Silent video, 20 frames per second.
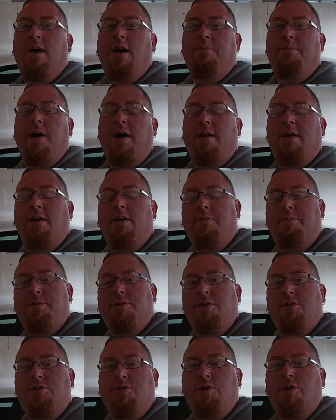I'm not
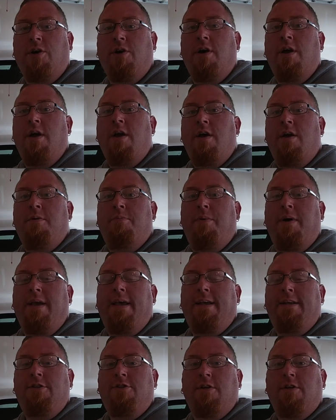100% sure, but he